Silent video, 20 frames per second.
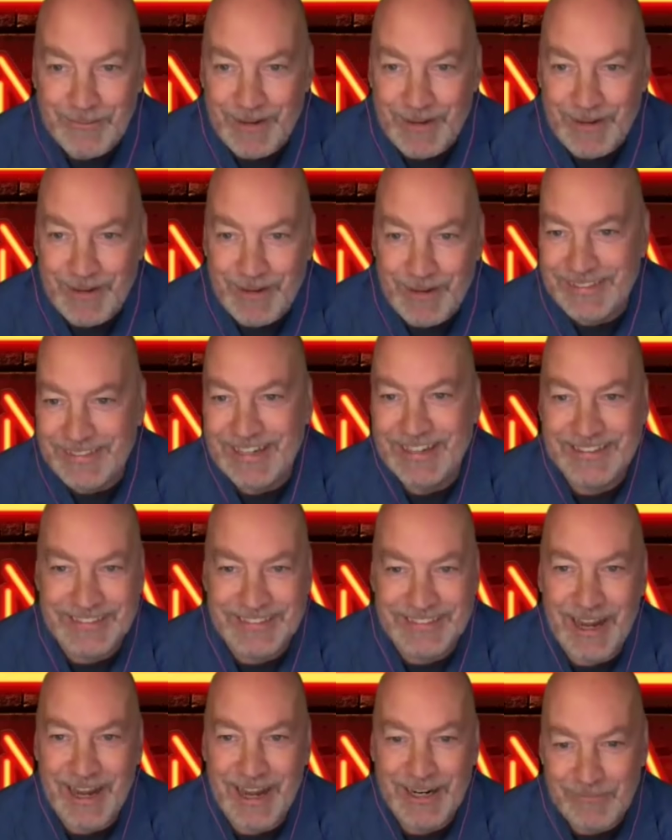the modern data
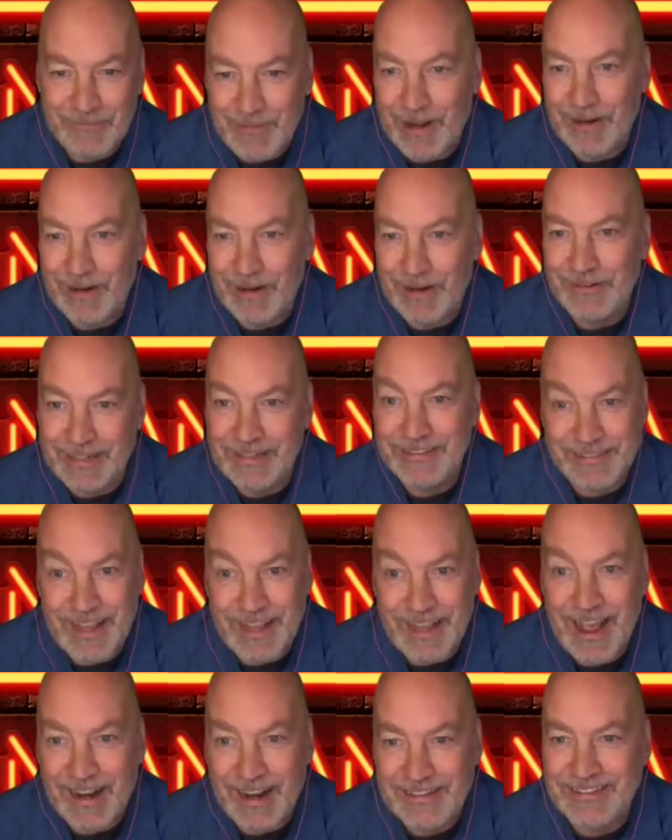stack of modern data
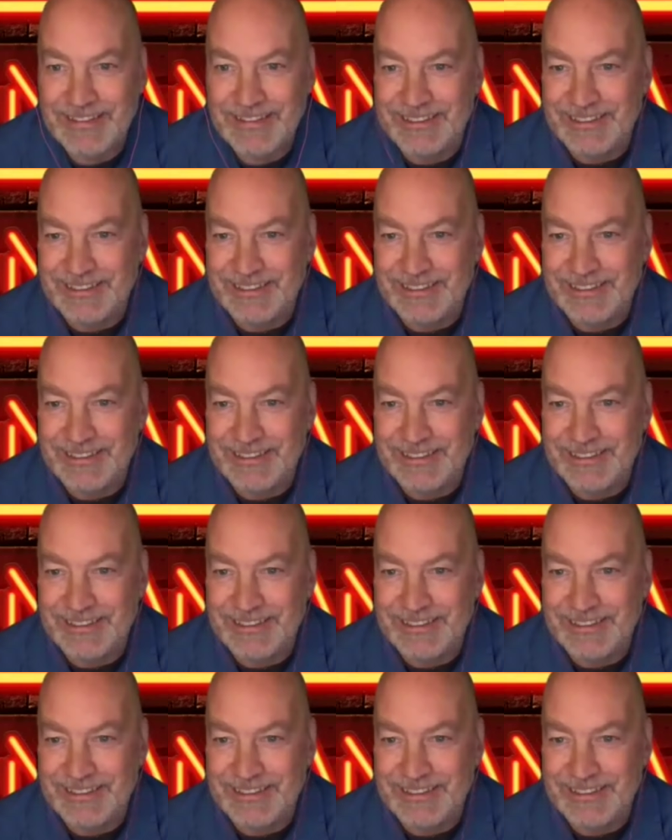stacks,